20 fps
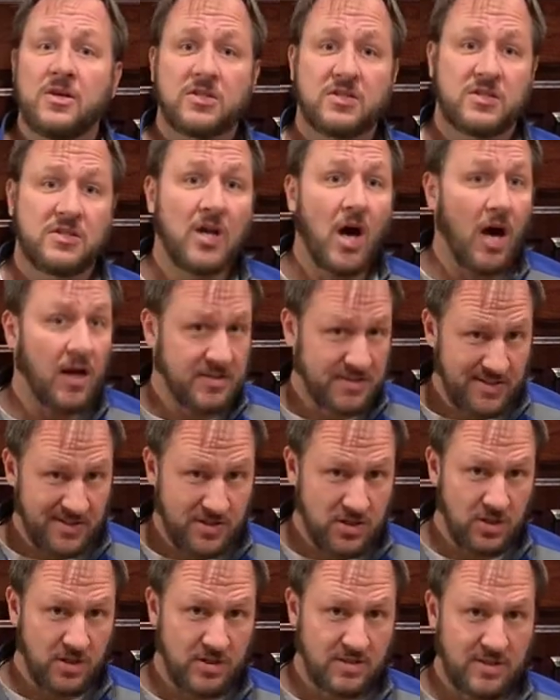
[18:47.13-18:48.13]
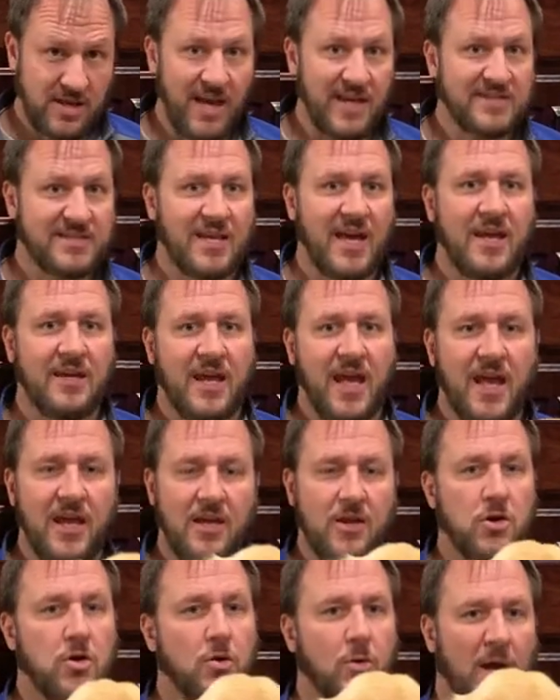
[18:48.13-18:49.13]
Snausages,
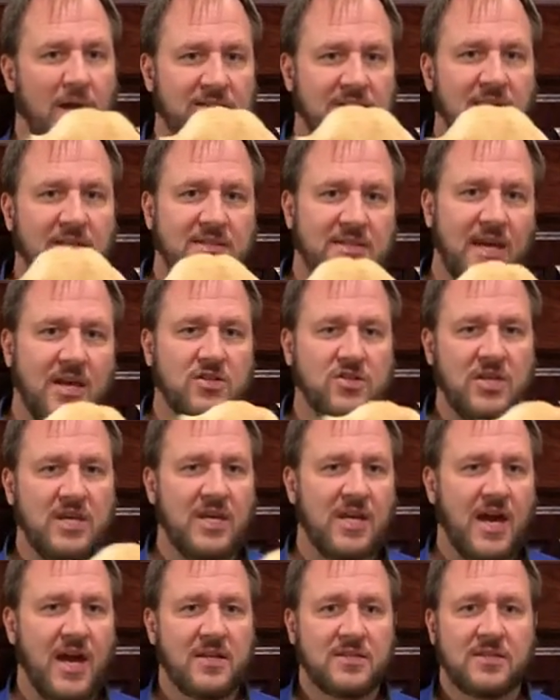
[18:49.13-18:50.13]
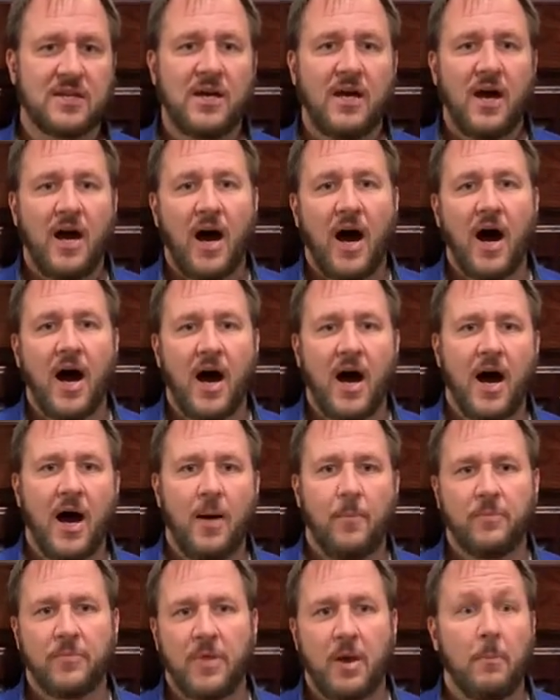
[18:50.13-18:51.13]
S-N-A-U-S-S-A-G-E-S.
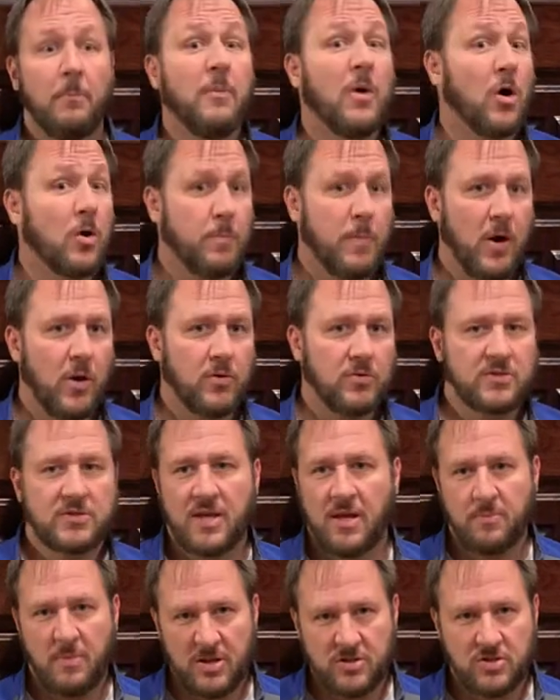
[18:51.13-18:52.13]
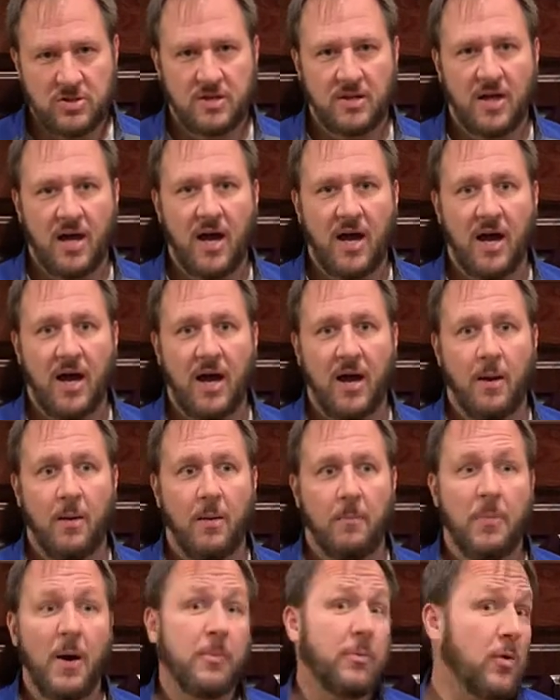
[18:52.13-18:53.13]
Milk bones, I mentioned.
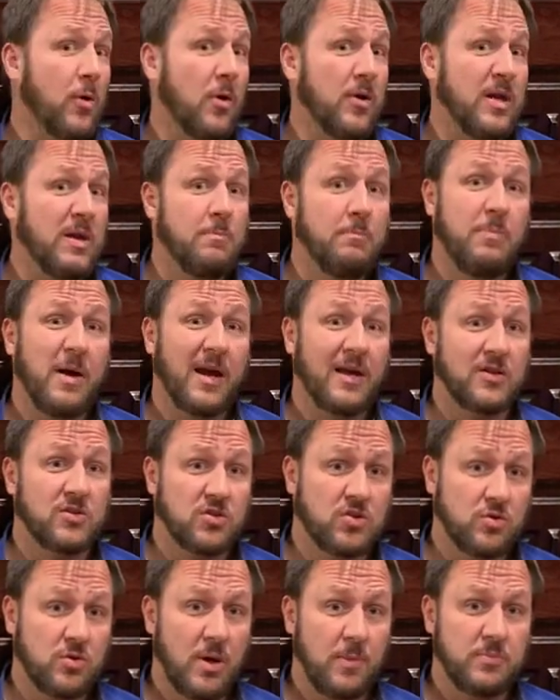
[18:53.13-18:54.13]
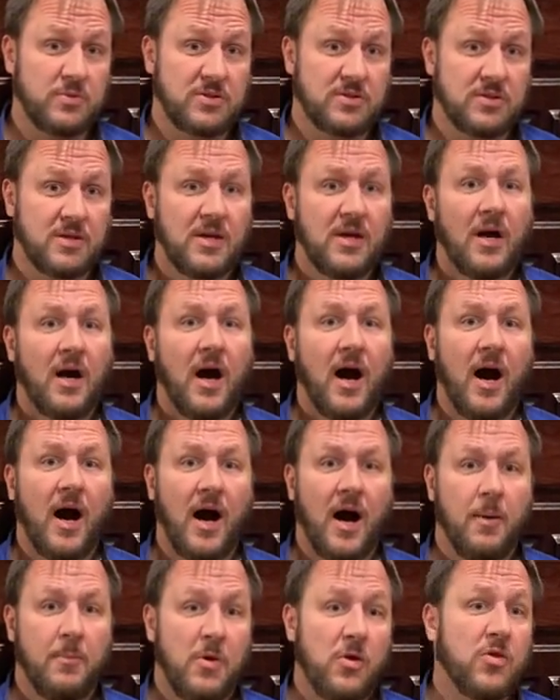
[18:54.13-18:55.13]
Pepperoni, Beggin strips.
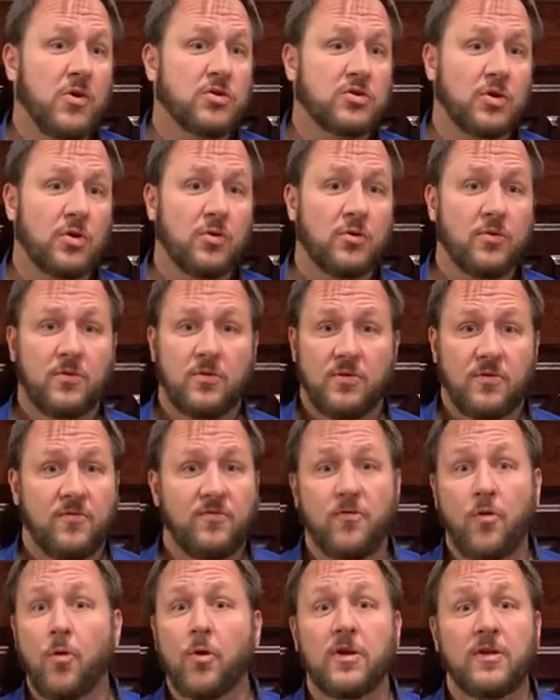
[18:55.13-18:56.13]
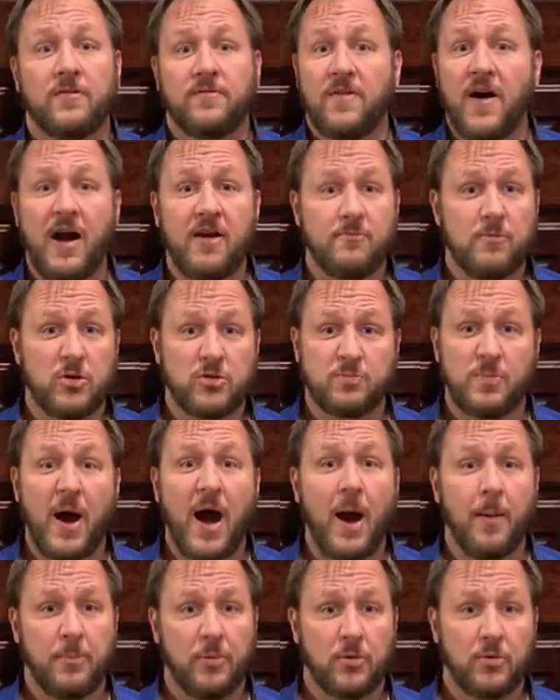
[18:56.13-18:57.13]
Those are 4 of the 5 most
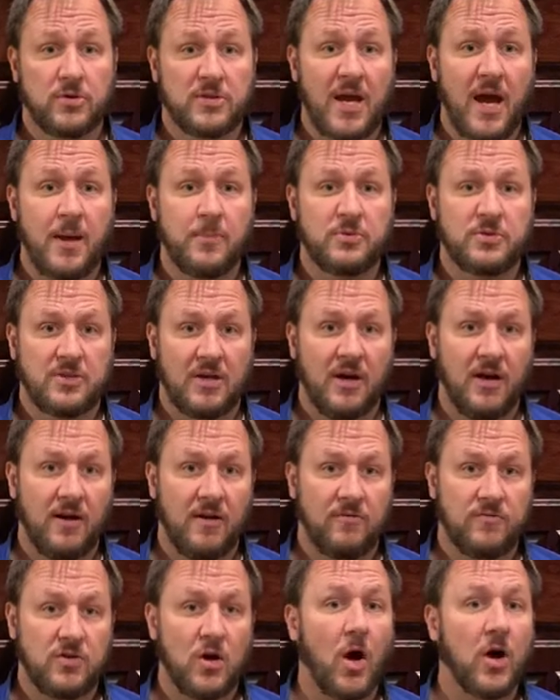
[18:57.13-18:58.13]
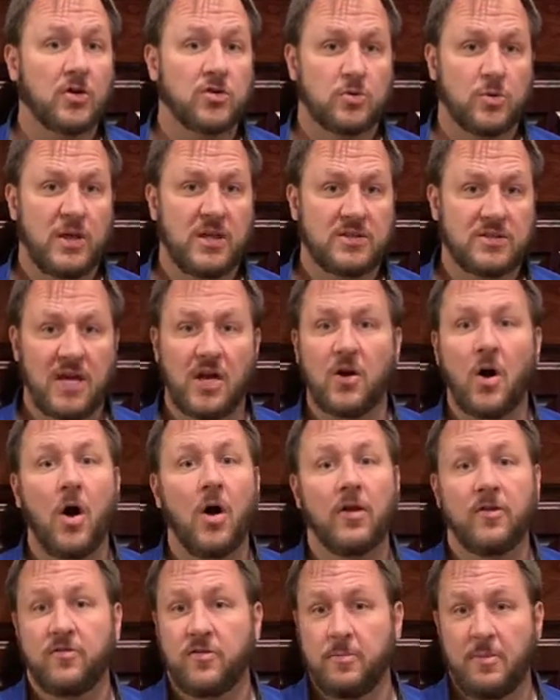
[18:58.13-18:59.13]
popular types of dog treats, and
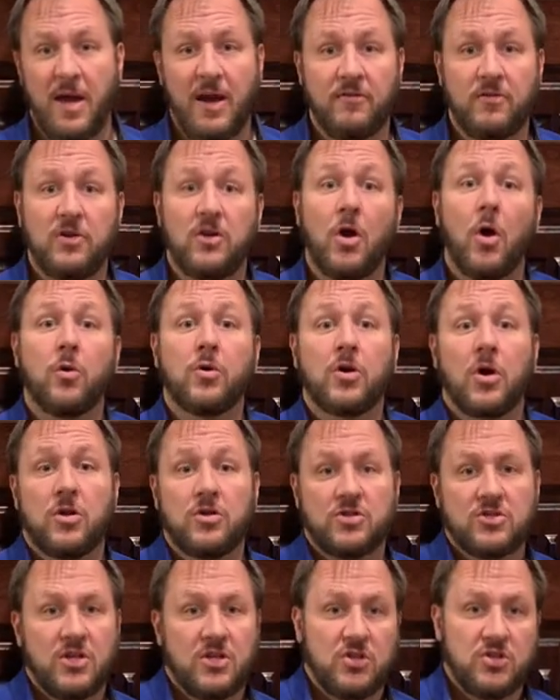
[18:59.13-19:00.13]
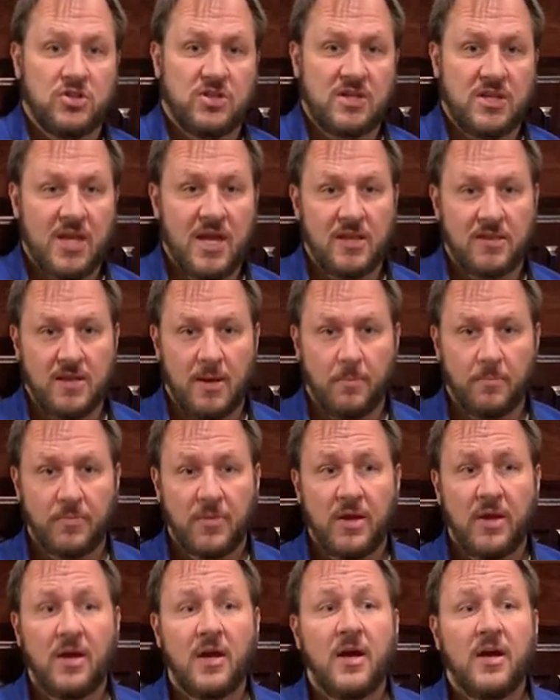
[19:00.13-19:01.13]
all of them have a known carcinogen in them.
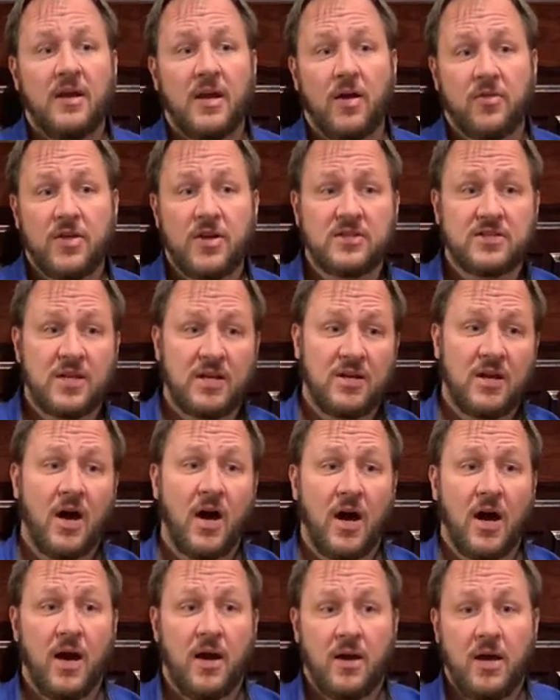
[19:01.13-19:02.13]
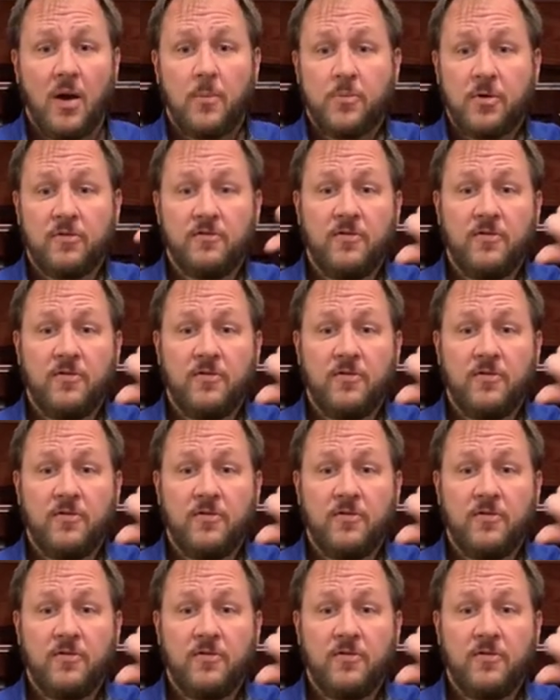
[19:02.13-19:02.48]
Now, things that help